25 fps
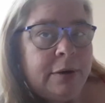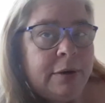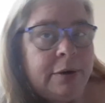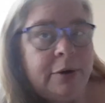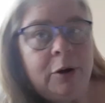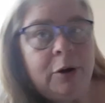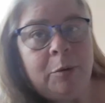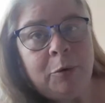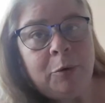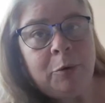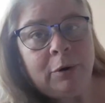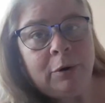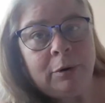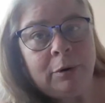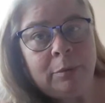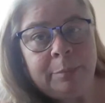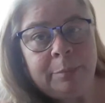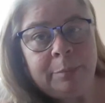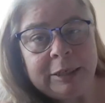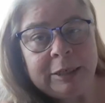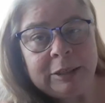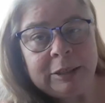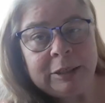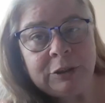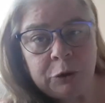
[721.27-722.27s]
no more
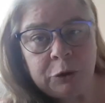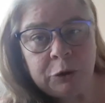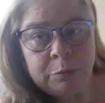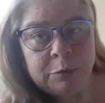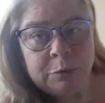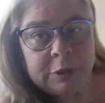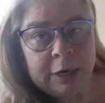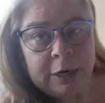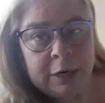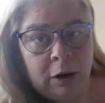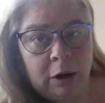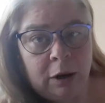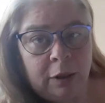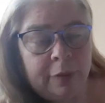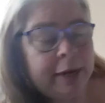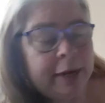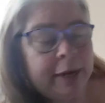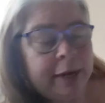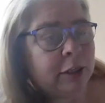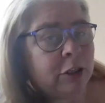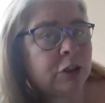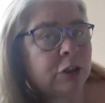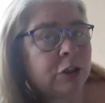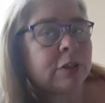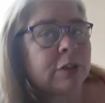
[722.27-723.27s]
big tubes and all of
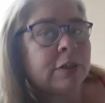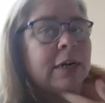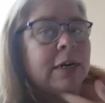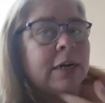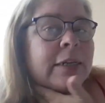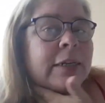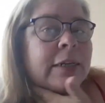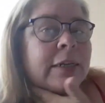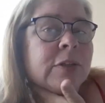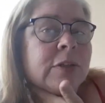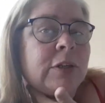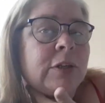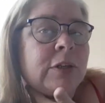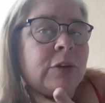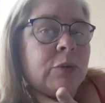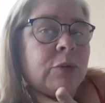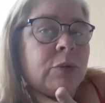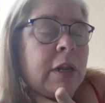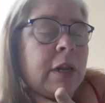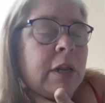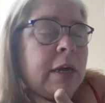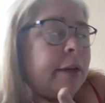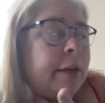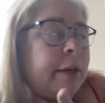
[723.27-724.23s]
that. He's just got his central line